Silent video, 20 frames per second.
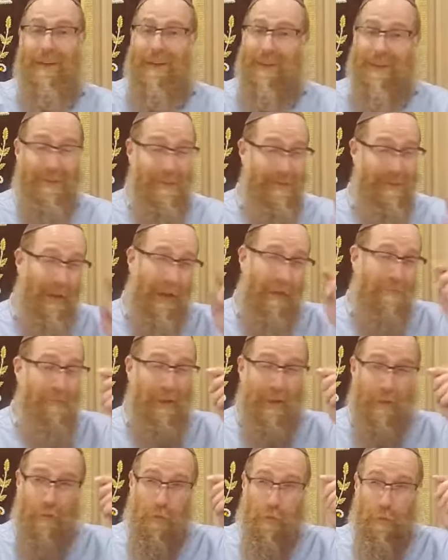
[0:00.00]
It's
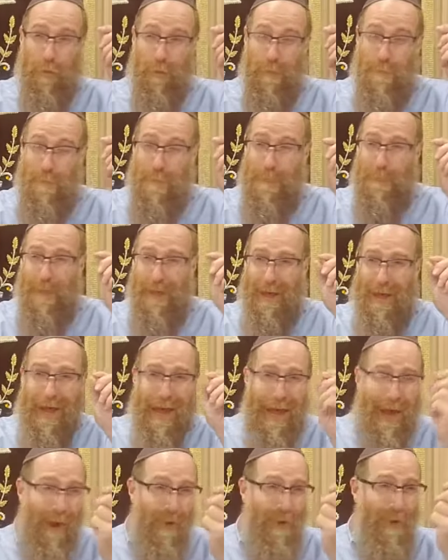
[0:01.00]
unbelievable
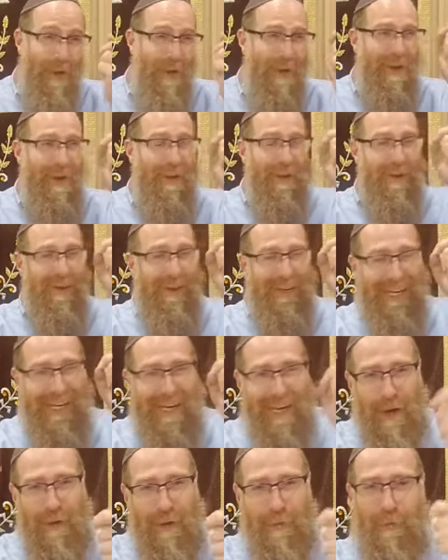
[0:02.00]
how
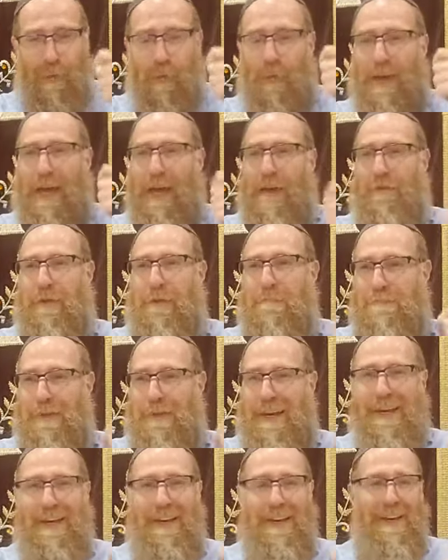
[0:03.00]
careful we have to
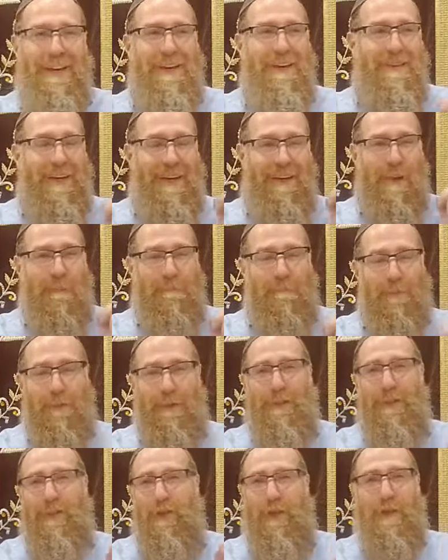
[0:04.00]
be that a
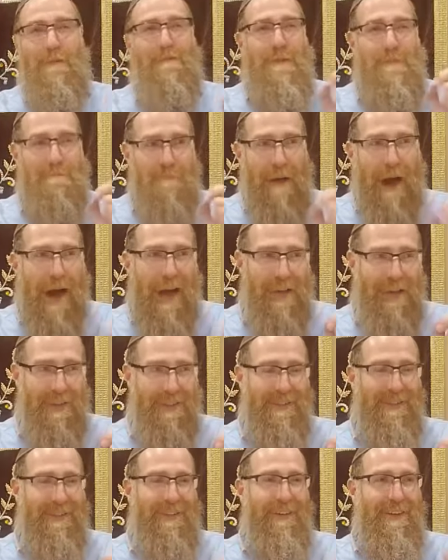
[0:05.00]
person shouldn't be
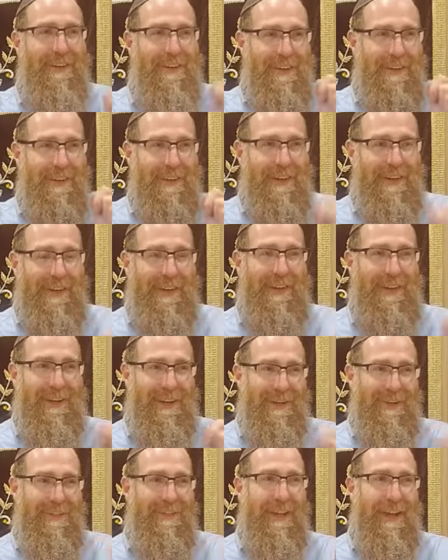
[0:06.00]
biased in
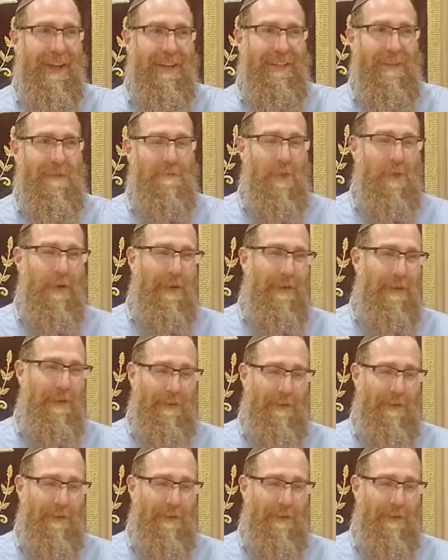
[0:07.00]
his testimony.